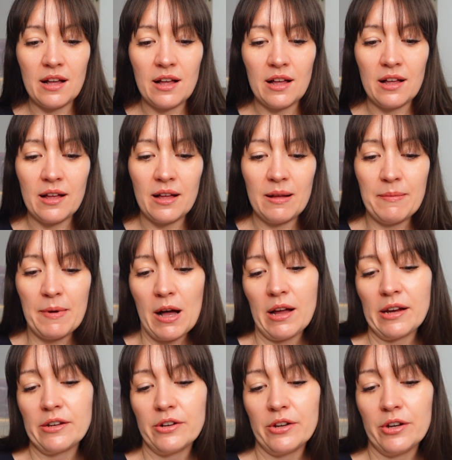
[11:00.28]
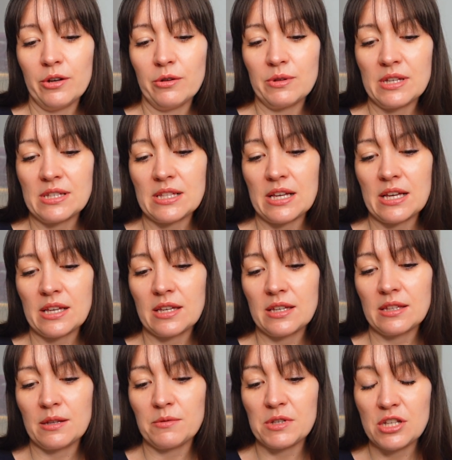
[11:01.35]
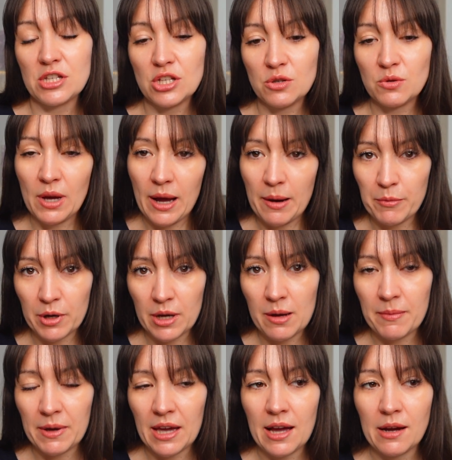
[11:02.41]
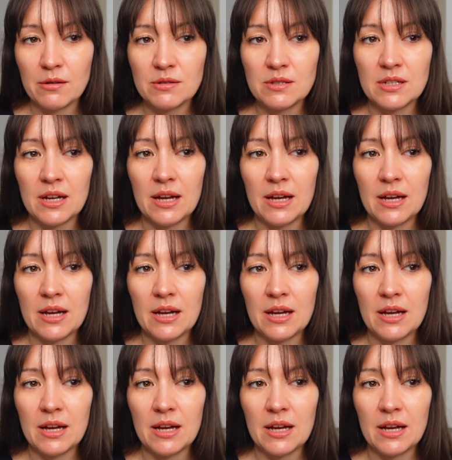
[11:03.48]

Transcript: I know there was a new camera coming out,